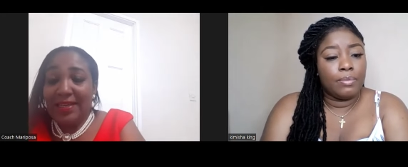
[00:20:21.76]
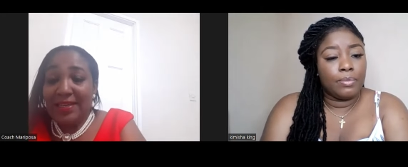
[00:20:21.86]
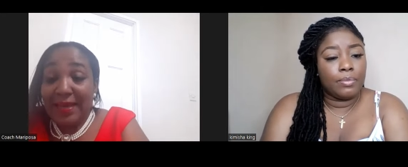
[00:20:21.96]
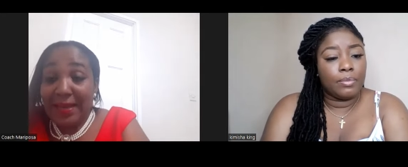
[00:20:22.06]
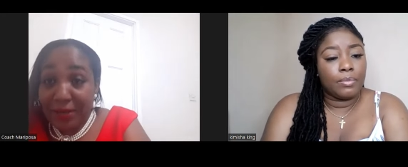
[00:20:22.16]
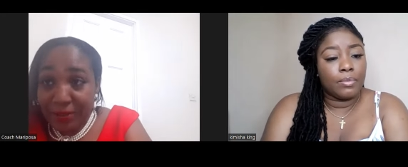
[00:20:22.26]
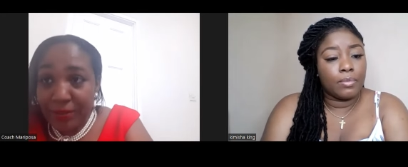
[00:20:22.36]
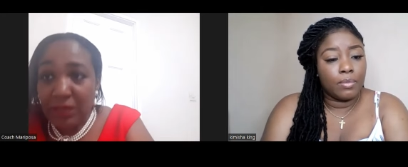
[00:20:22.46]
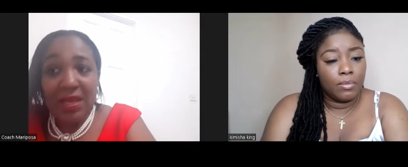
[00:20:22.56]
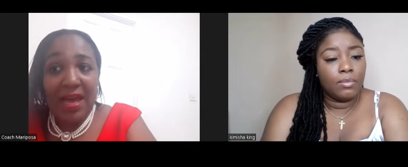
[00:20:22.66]
Speaker 1: I care.
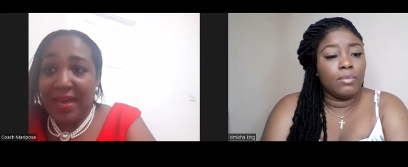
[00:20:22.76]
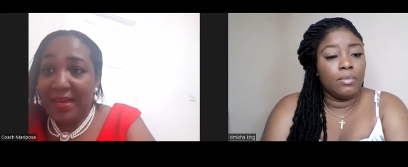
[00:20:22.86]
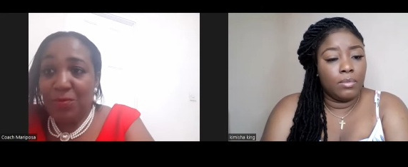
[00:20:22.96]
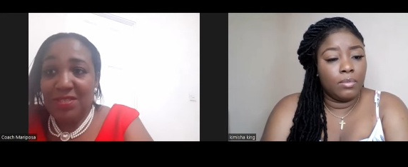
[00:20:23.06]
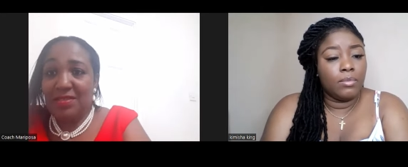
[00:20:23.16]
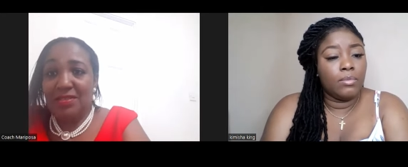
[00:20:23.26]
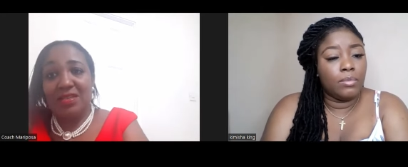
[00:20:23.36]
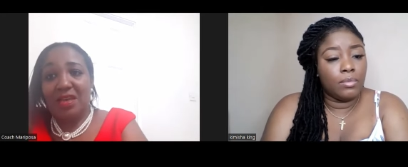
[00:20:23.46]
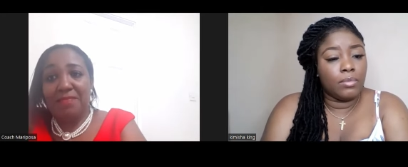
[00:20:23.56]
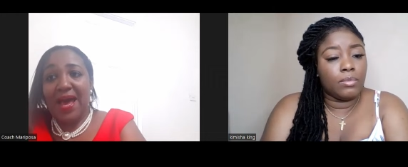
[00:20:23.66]
I wasn't
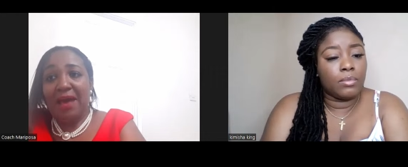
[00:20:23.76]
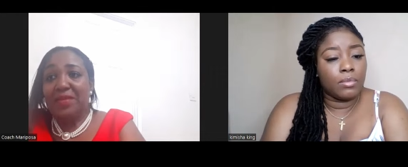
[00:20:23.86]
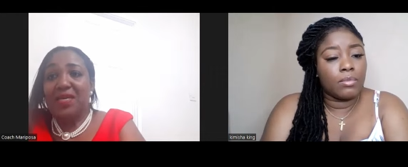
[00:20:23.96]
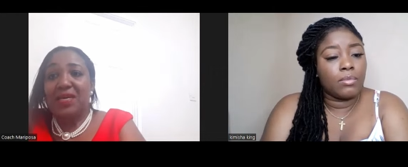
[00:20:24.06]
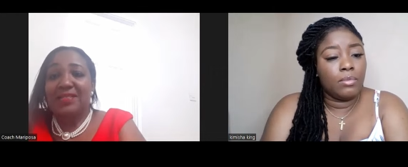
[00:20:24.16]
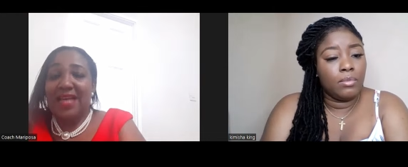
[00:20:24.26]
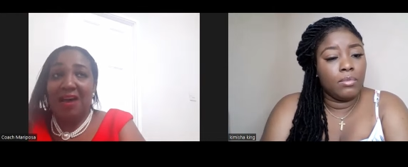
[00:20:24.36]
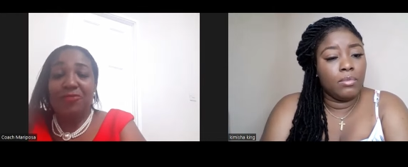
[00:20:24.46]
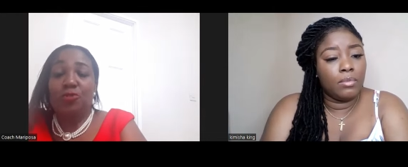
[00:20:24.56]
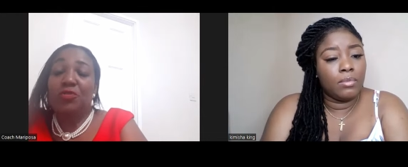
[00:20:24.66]
looking back because
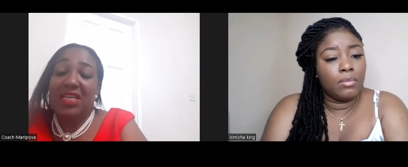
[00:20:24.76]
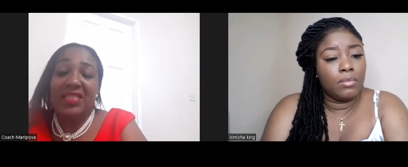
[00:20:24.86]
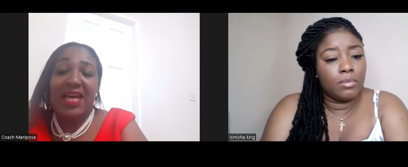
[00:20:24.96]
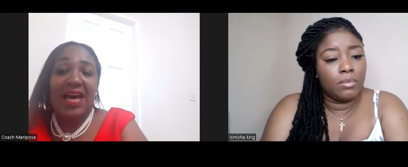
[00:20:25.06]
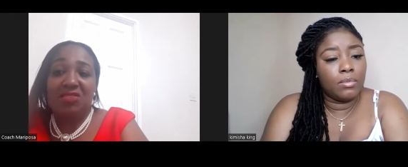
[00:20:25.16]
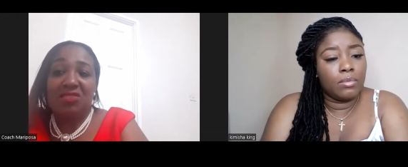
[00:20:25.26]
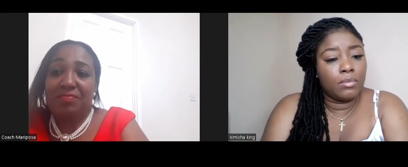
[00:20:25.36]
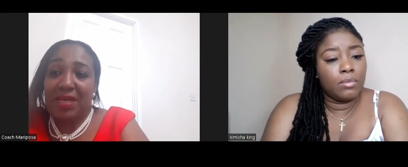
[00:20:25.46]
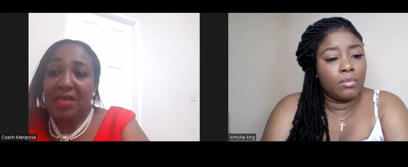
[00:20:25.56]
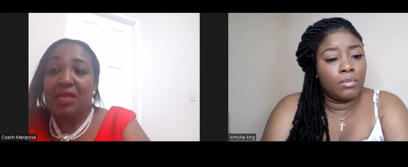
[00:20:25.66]
after you did that to
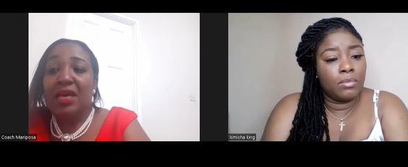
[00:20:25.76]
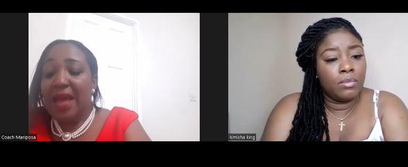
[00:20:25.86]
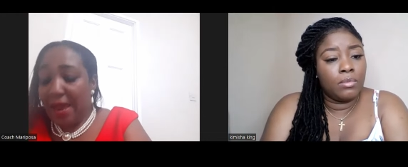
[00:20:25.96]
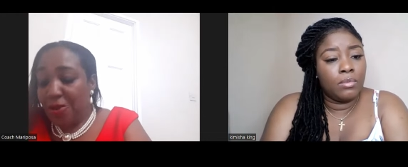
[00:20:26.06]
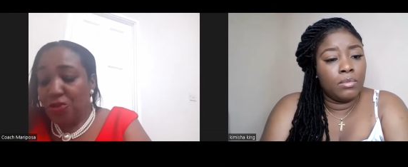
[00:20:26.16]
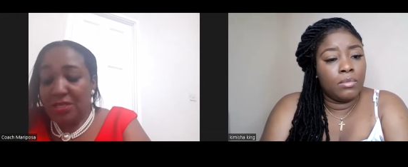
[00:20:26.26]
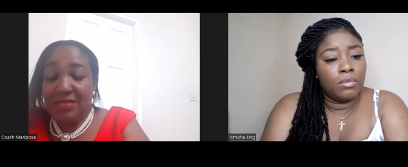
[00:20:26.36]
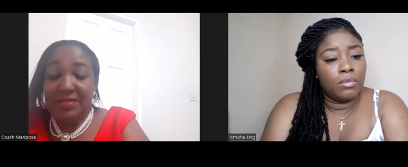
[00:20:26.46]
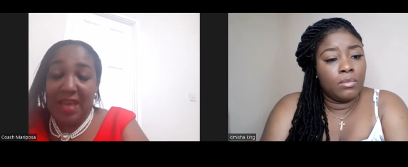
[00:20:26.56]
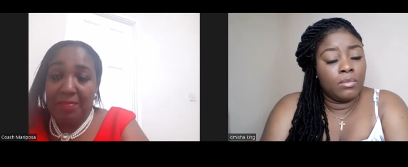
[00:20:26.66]
me, and you're gonna
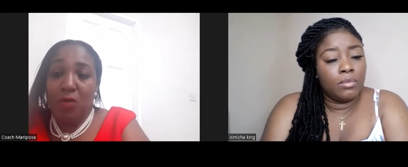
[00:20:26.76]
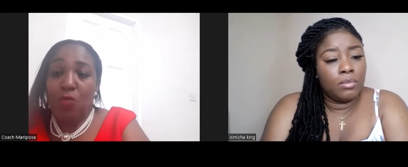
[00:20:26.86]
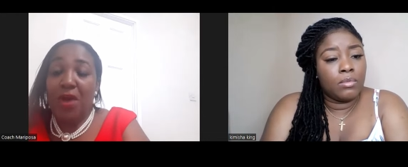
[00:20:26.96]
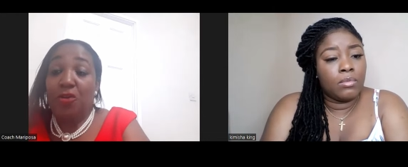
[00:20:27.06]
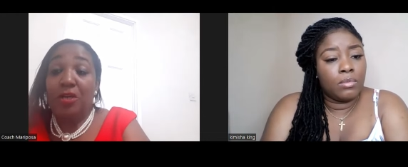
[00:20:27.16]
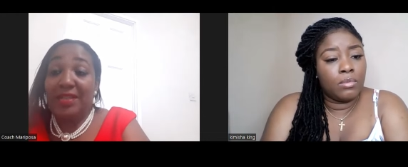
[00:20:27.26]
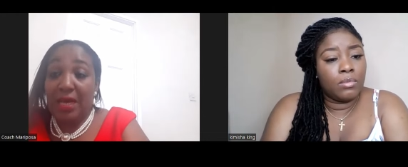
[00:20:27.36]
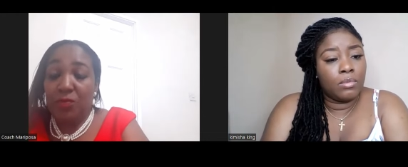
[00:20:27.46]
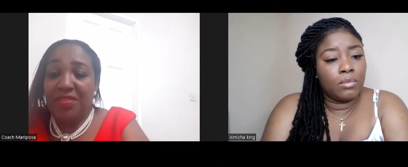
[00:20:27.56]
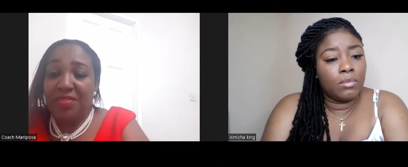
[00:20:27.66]
tell me when you're
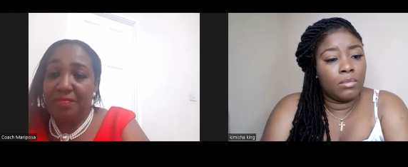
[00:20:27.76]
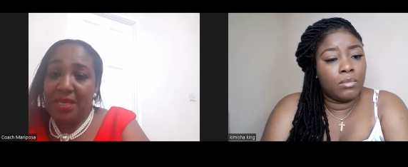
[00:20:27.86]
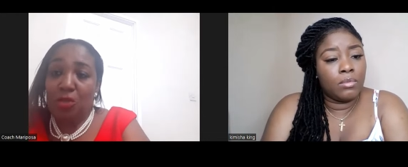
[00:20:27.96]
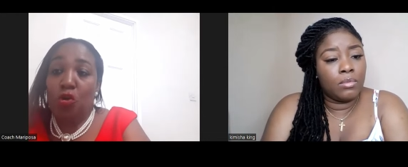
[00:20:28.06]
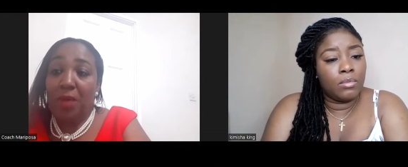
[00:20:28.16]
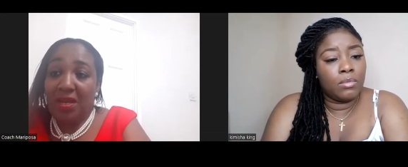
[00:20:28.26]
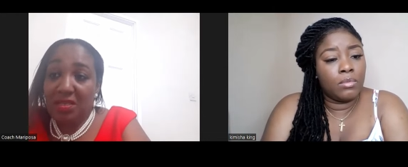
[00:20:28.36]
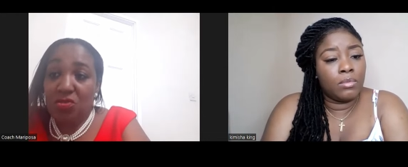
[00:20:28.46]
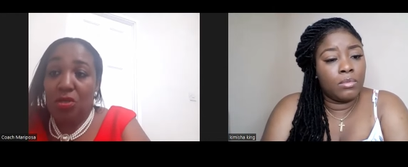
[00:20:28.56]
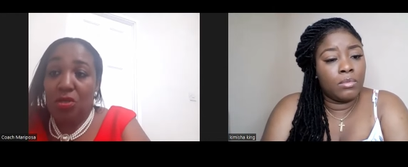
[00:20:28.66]
done with me,
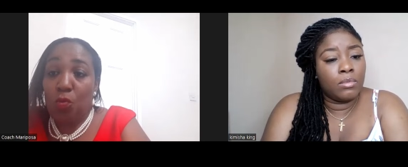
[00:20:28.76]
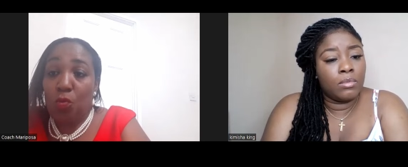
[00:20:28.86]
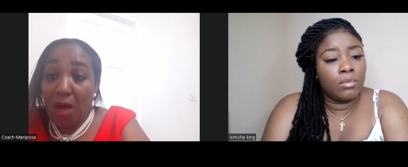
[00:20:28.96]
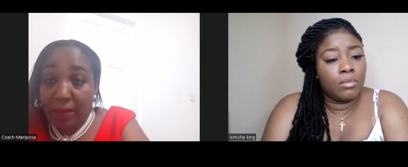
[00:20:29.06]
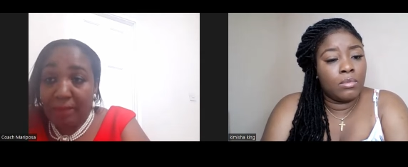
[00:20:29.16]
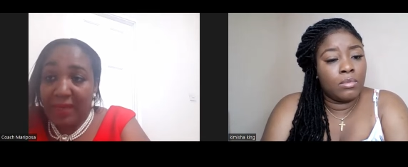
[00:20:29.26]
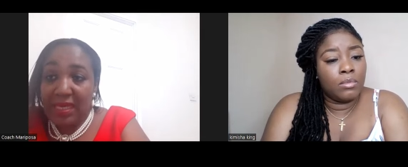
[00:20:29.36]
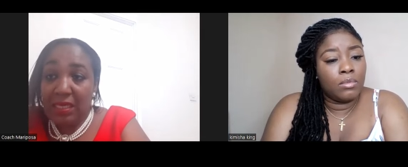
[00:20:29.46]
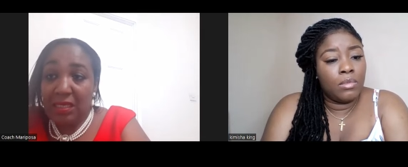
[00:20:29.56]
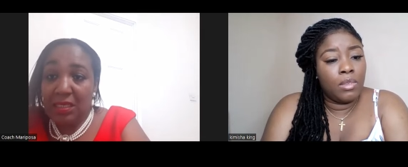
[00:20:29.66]
nobody's gonna want
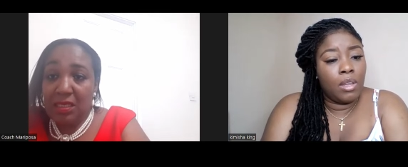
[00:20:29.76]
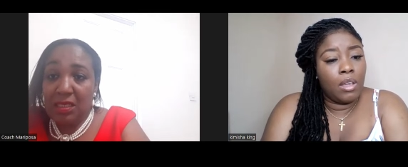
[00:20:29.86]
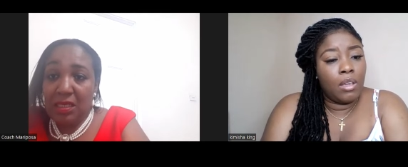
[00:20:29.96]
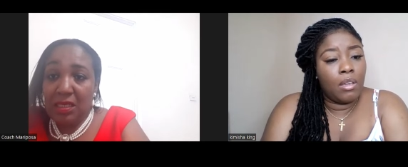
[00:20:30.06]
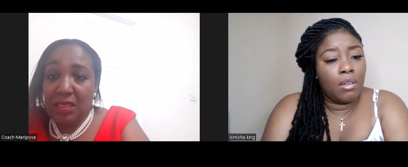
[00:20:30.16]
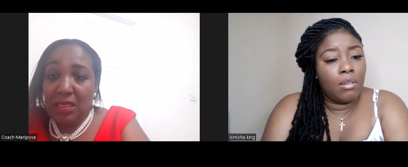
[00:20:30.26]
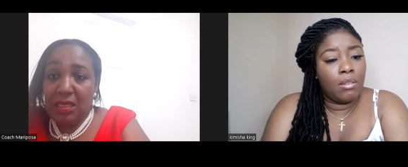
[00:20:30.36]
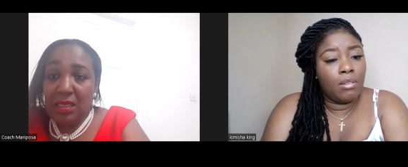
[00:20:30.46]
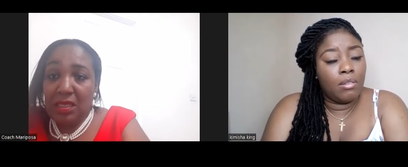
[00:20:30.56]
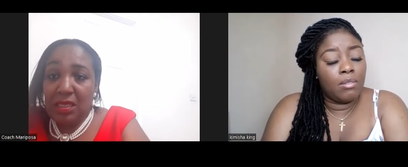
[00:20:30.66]
me. Yeah.
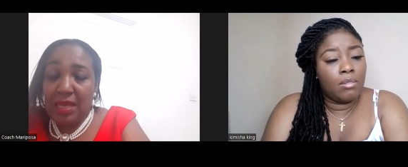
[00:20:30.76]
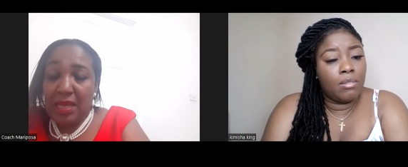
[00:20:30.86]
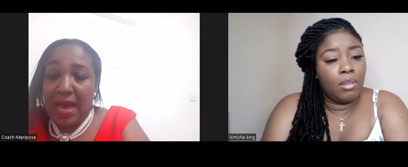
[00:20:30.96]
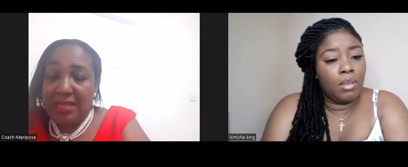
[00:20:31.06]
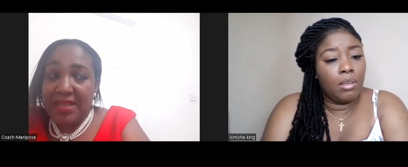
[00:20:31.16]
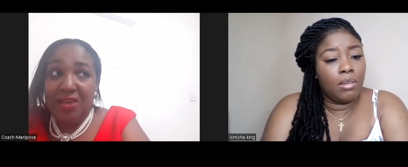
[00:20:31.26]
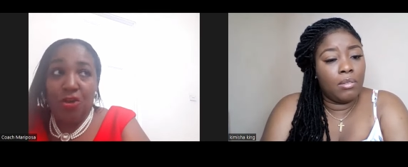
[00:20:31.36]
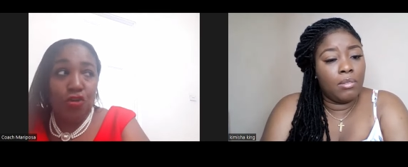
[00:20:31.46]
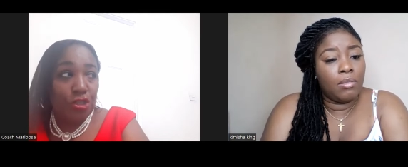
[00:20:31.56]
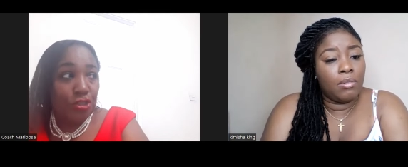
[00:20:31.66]
And then you're
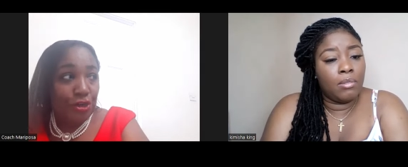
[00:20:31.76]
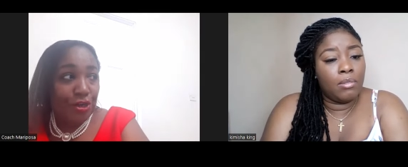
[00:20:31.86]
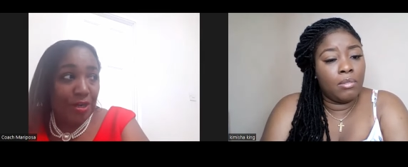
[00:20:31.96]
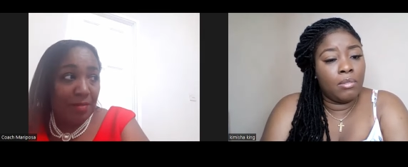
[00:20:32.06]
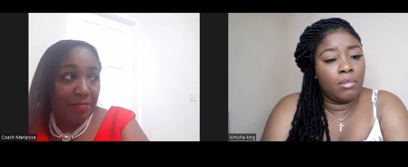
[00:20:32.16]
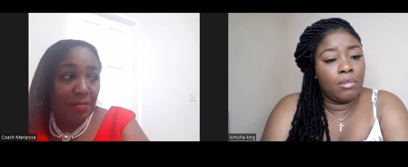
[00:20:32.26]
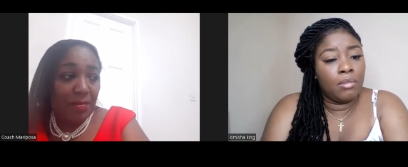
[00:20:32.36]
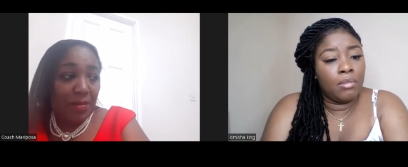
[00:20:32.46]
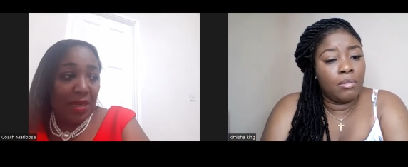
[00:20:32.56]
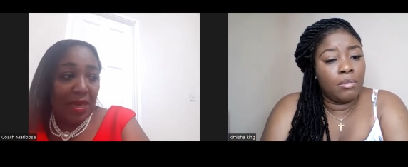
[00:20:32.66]
gonna turn up
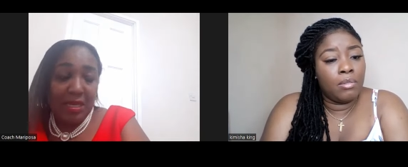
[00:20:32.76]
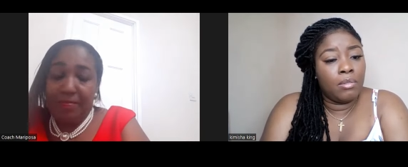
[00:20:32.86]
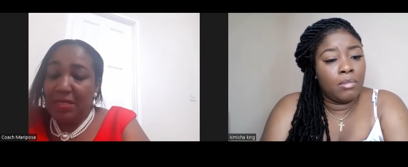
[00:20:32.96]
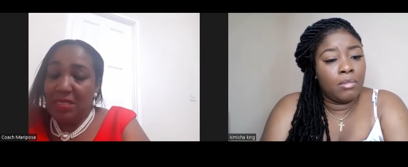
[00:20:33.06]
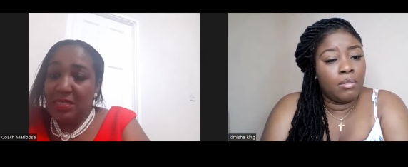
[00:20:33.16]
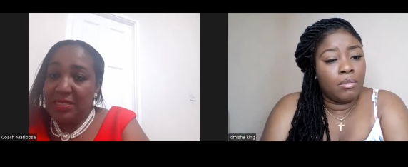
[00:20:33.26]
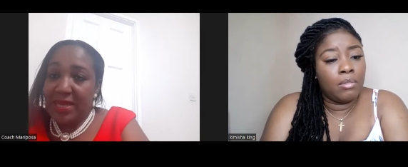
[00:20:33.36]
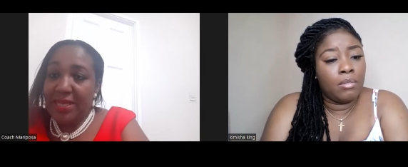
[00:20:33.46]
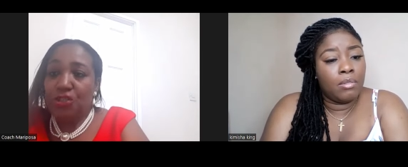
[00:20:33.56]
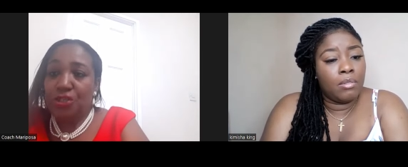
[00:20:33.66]
in the police
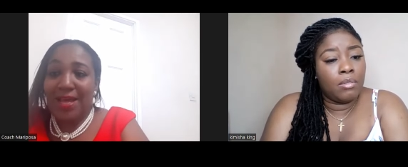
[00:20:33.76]
station